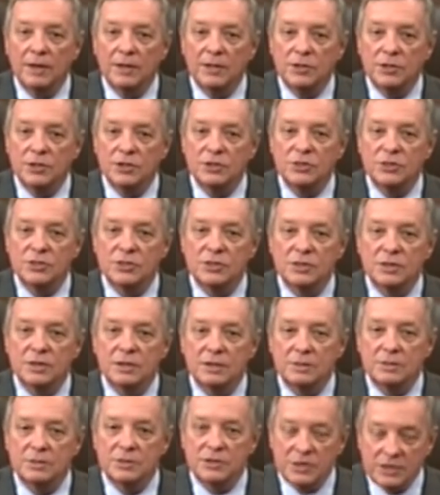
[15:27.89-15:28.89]
just
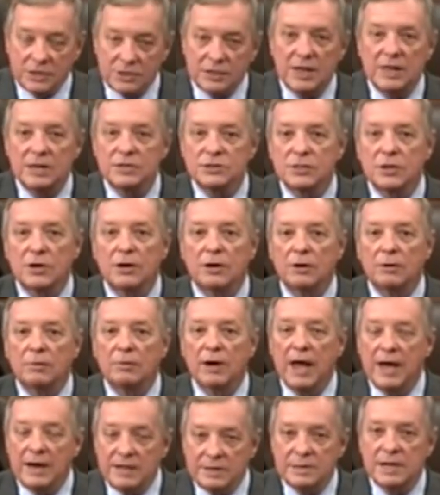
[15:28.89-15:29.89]
six days ago,
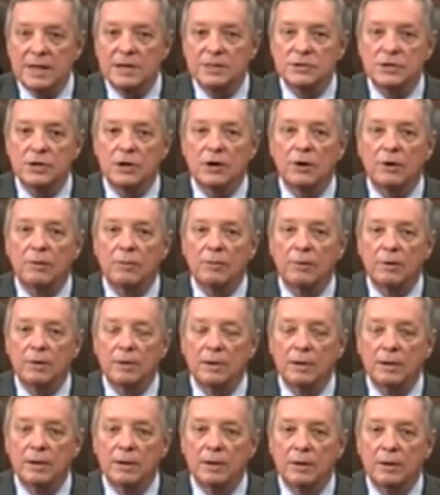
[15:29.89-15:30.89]
eight days ago,
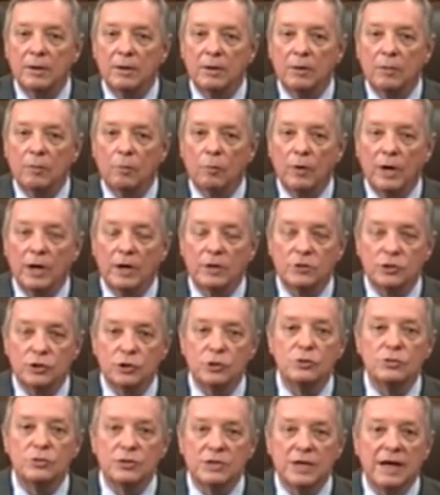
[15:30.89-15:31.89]
when on
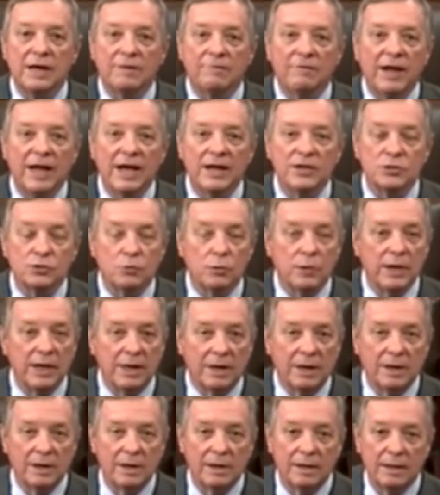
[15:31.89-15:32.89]
Tuesday of last
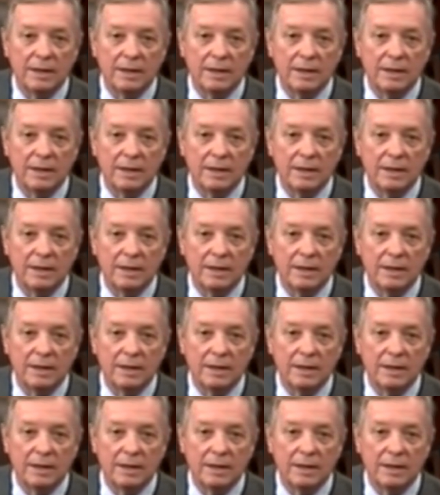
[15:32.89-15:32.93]
week,